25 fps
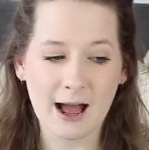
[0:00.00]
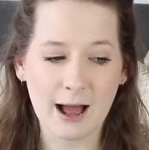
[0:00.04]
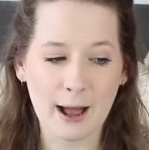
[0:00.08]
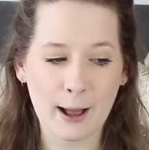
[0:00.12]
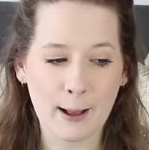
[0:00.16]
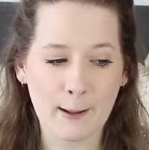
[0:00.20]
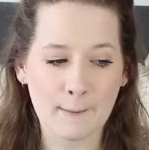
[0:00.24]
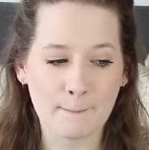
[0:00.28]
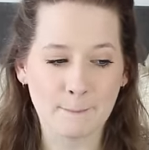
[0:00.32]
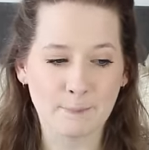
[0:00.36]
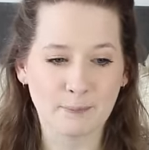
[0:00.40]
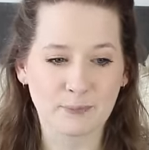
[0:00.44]

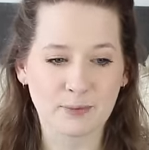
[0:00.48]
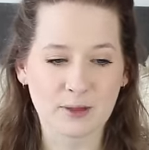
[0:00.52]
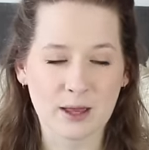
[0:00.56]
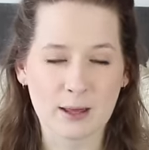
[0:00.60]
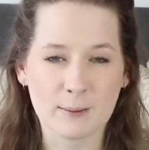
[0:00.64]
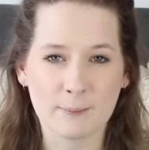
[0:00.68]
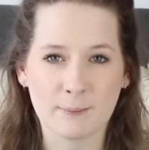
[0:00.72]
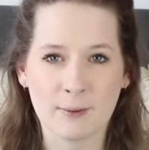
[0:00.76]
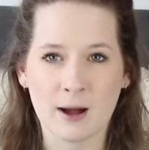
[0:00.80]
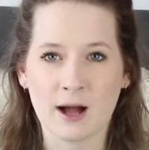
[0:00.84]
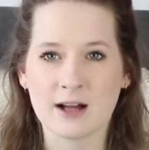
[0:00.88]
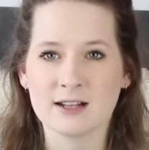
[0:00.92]
Um,
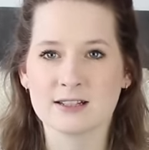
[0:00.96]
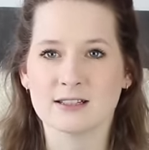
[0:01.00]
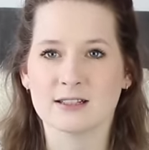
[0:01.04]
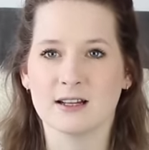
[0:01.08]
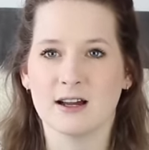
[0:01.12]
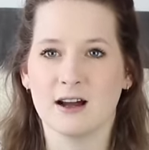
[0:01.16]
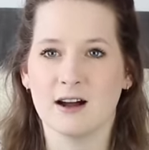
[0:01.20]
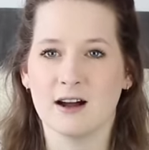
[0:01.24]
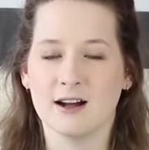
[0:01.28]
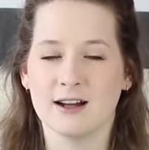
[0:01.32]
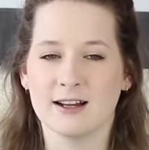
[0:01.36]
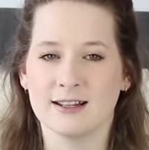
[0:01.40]
but
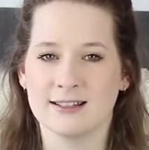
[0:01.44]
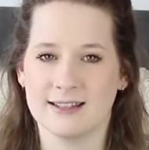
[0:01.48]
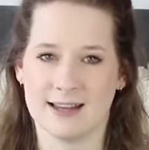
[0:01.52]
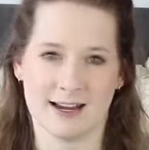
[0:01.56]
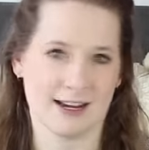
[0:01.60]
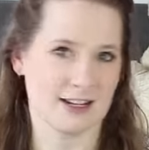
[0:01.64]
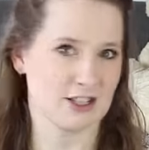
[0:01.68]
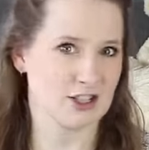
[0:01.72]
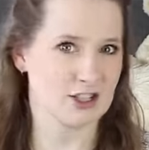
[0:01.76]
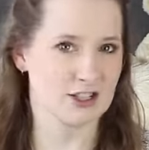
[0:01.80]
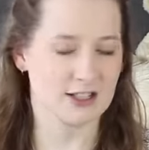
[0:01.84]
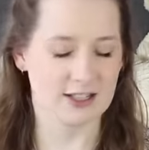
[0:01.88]

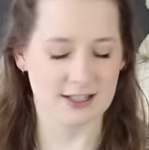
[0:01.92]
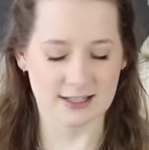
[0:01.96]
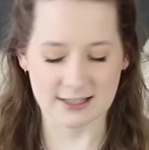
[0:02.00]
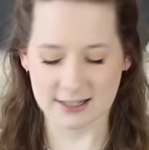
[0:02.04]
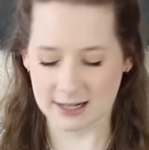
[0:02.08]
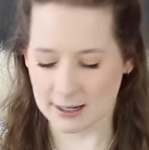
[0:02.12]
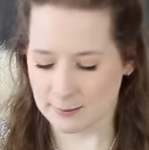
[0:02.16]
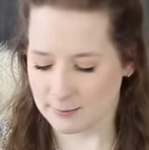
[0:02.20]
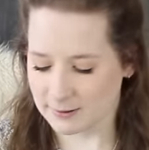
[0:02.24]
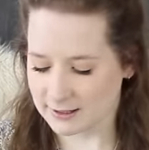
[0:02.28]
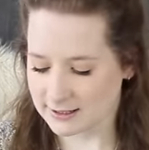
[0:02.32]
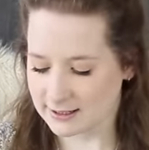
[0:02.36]
yeah, I just need to
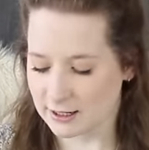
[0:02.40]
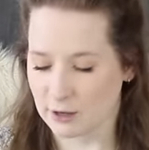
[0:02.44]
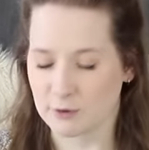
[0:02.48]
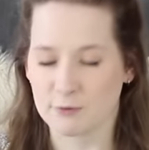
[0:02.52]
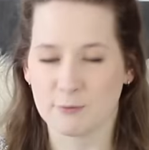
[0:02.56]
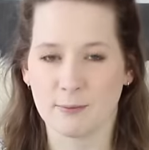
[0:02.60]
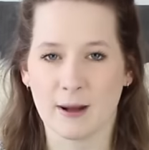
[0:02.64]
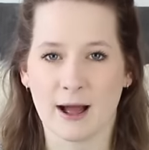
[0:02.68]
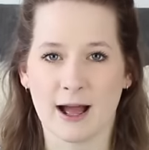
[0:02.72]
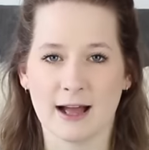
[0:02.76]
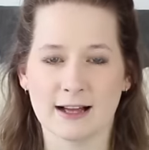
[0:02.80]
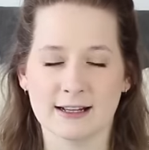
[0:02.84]
get
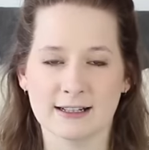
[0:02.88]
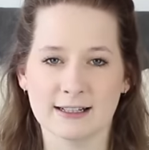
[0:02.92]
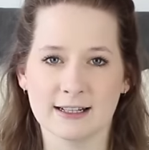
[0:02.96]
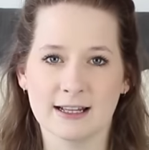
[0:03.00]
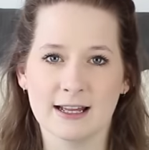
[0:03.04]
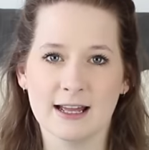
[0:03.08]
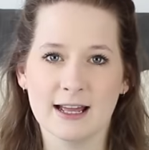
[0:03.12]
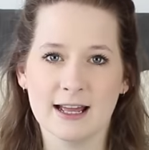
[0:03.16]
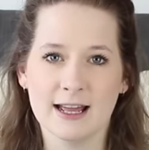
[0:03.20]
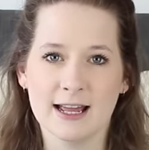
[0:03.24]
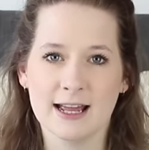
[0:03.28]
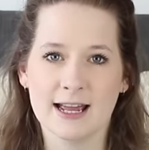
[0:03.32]
myself back
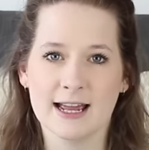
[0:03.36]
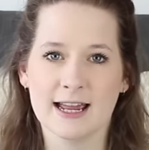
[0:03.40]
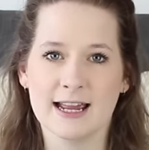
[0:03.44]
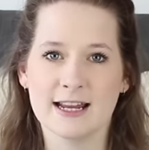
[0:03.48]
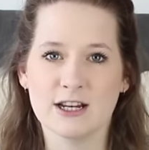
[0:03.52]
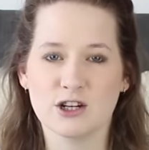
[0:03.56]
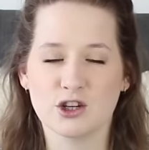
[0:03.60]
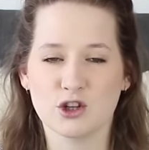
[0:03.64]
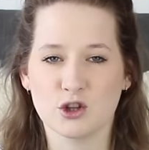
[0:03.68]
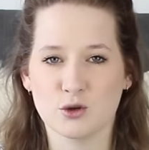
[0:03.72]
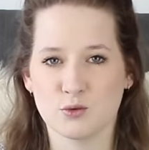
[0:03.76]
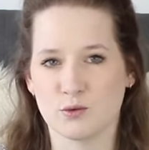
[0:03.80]

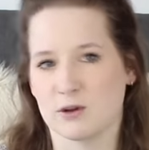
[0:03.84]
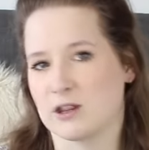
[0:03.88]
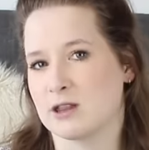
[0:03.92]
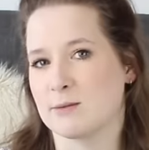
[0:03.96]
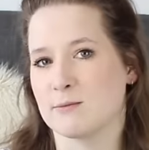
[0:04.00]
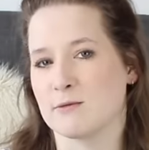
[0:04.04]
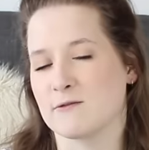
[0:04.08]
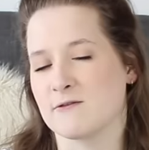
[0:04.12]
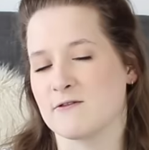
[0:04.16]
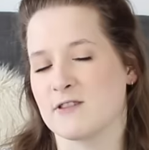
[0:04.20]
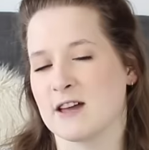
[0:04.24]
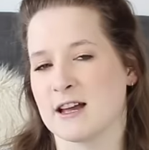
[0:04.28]
into the
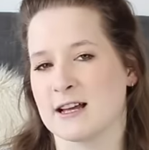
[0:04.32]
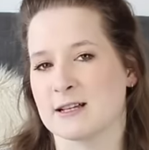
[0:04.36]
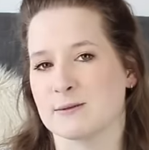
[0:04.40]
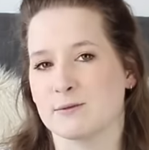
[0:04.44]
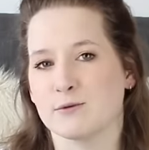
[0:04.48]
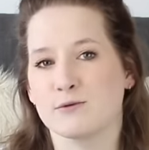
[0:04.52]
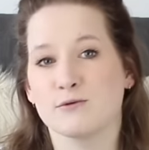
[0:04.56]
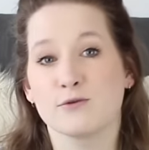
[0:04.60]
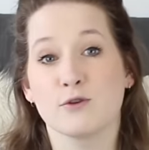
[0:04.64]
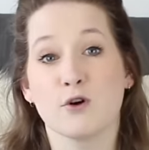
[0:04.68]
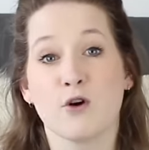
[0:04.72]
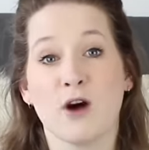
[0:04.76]
rhythm of things
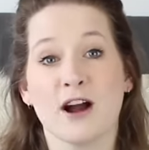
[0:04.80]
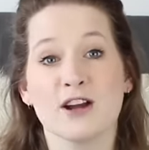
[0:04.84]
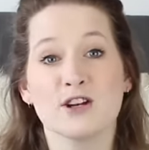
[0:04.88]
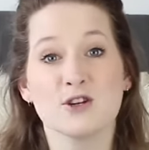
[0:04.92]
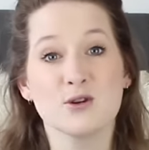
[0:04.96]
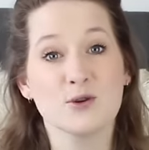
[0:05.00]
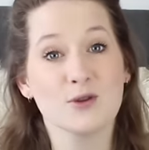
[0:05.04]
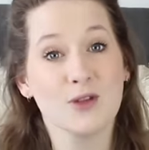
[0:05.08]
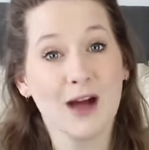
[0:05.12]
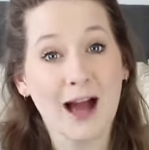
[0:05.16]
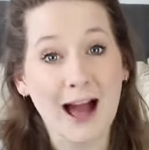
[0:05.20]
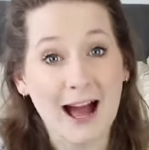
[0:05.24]
before I
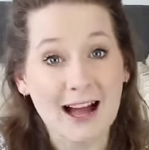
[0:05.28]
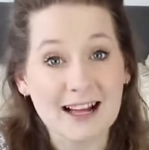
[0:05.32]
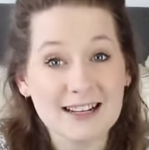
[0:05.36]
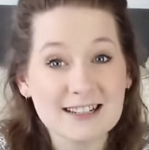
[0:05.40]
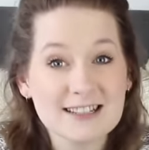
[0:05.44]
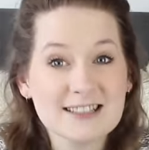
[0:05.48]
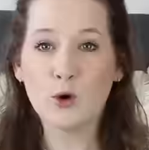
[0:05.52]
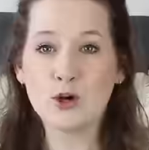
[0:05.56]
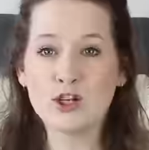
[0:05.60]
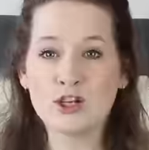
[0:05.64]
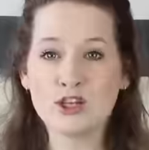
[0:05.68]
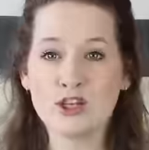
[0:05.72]
do that.
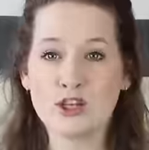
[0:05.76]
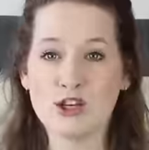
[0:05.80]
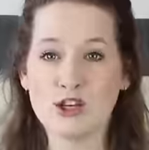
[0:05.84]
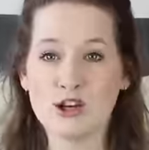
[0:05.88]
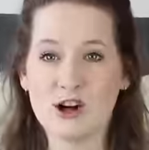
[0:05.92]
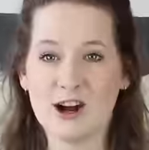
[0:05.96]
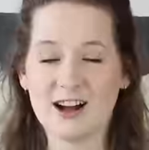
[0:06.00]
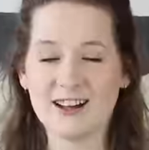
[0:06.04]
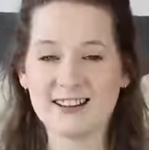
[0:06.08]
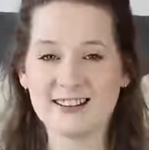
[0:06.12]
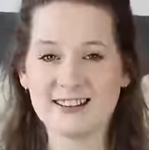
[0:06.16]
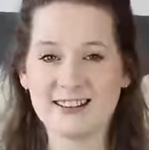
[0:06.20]
What do you
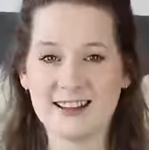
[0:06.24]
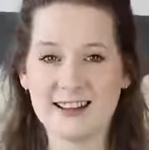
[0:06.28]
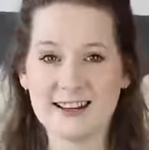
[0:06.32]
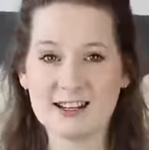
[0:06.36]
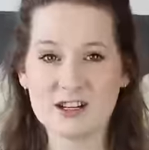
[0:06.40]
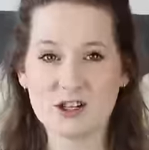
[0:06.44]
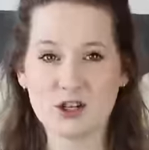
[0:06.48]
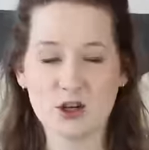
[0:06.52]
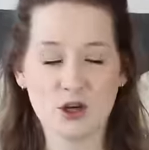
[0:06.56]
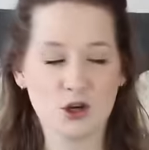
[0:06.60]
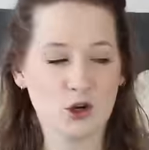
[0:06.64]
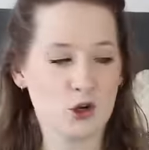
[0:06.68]
guys
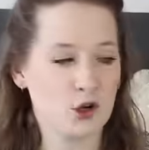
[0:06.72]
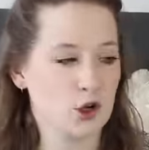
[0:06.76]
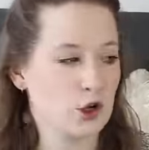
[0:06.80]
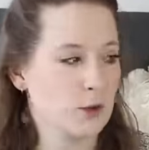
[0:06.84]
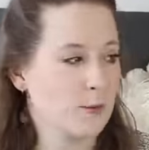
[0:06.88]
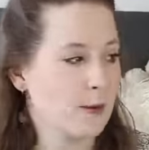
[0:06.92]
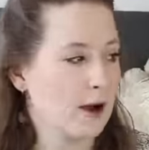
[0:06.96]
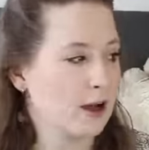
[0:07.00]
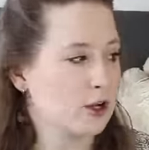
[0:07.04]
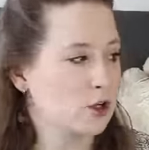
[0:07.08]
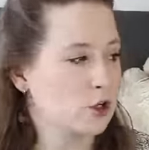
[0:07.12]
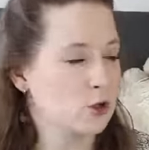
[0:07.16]
think to
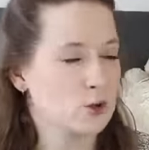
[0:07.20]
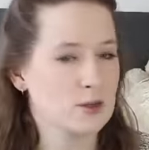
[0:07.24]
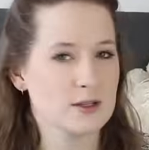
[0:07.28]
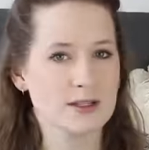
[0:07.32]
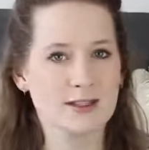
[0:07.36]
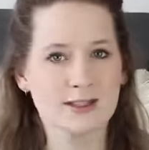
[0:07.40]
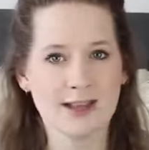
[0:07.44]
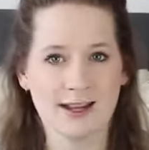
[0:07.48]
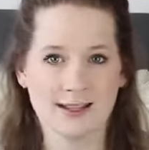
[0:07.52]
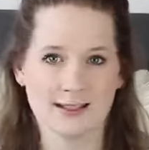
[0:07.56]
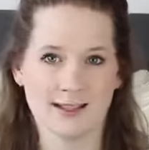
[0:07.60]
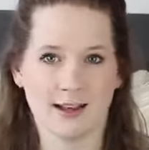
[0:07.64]
my new
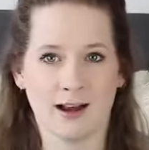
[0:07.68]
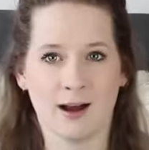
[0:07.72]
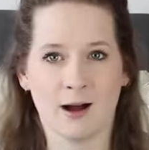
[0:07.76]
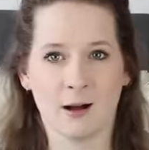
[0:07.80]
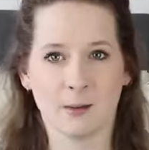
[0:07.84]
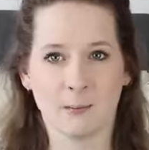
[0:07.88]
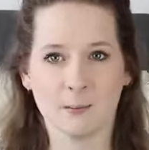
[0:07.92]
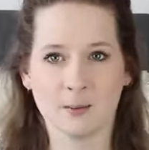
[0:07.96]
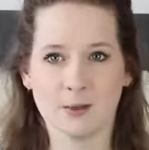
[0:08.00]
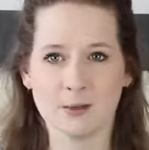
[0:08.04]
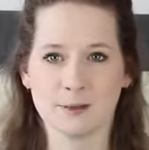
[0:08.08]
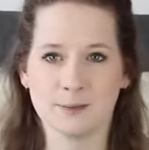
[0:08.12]

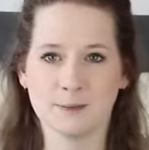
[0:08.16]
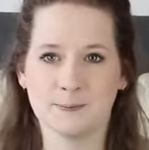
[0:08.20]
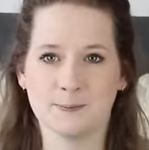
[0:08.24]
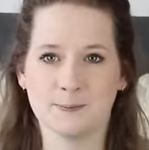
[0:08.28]
setup?